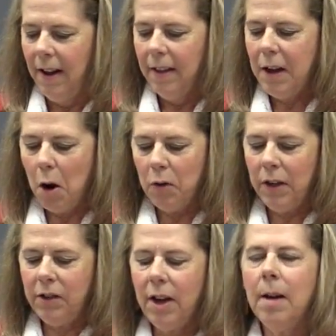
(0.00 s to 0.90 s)
The
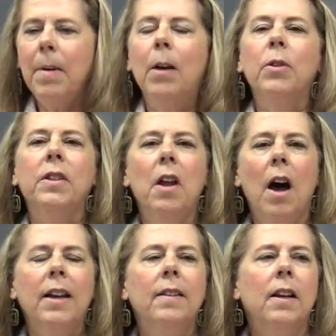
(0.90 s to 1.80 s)
only time I was
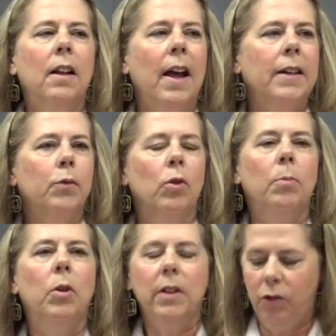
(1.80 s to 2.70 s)
not in the
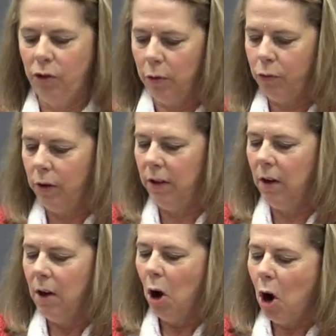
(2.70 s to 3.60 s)
classroom with children
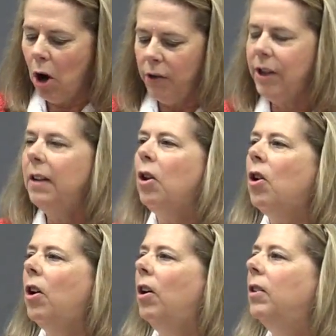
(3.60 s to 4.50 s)
all day
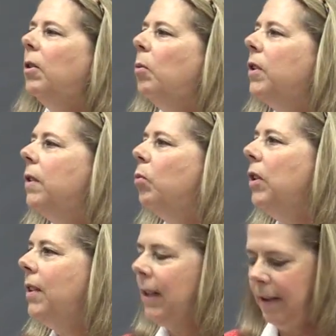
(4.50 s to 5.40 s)
long was at
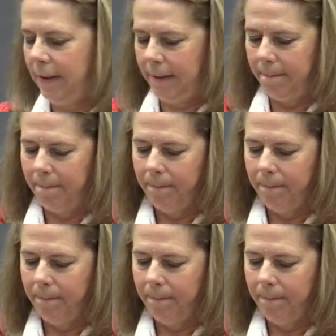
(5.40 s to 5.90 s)
recess.